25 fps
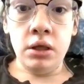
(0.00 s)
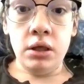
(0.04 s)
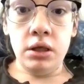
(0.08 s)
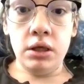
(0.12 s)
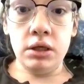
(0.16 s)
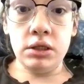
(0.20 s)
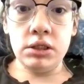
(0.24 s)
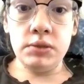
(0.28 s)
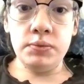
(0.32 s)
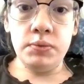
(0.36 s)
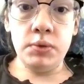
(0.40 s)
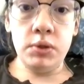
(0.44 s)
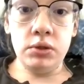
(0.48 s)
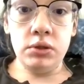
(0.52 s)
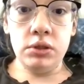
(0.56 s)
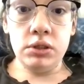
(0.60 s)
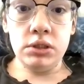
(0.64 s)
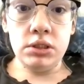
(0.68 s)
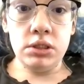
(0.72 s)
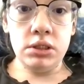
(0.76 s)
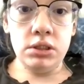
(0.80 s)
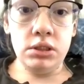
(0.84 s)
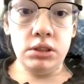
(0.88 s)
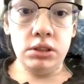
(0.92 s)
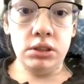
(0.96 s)

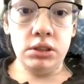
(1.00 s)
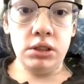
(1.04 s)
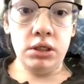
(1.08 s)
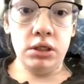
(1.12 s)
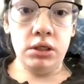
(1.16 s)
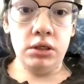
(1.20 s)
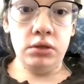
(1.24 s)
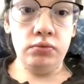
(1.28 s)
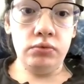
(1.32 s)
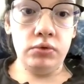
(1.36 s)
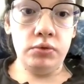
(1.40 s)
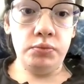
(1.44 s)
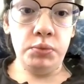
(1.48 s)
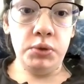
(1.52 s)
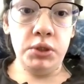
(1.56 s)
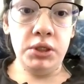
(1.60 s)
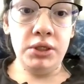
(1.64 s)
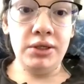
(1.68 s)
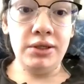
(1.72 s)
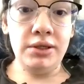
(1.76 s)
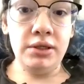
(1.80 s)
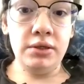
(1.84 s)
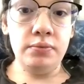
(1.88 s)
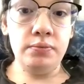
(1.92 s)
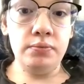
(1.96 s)
Exponents indicate
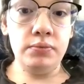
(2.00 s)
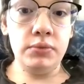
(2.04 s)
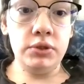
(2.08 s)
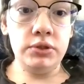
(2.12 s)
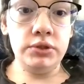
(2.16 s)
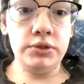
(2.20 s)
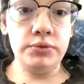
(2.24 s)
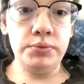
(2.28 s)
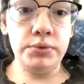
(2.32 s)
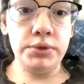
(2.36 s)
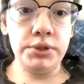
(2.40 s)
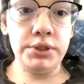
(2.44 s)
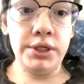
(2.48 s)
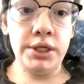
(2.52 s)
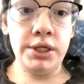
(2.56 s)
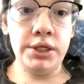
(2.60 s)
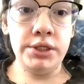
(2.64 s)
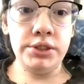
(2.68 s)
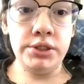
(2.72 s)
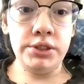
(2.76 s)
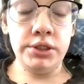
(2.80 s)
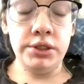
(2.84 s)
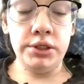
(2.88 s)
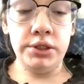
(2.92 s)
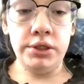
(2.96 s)
repeated
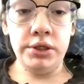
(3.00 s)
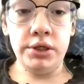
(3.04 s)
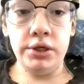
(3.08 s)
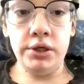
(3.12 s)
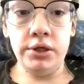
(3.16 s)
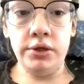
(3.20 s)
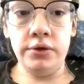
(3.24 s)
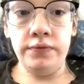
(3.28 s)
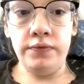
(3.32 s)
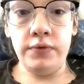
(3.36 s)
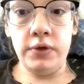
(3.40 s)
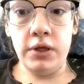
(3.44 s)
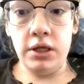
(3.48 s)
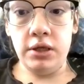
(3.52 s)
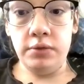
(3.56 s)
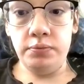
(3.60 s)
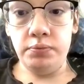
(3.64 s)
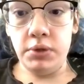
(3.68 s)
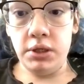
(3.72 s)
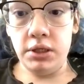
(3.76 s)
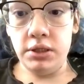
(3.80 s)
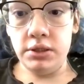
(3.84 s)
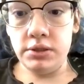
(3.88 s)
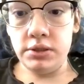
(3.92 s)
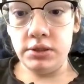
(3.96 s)
multiplication of a
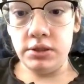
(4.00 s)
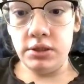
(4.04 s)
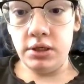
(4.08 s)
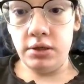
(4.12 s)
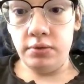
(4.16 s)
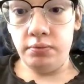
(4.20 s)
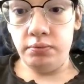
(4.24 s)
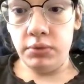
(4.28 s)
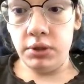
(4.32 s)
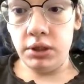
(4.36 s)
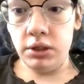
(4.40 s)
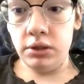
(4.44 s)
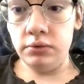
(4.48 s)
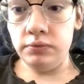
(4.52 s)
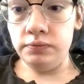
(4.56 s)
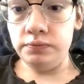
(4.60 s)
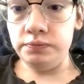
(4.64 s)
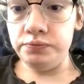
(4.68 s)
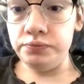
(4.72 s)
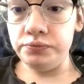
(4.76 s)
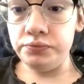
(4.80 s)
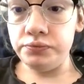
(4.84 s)
base number.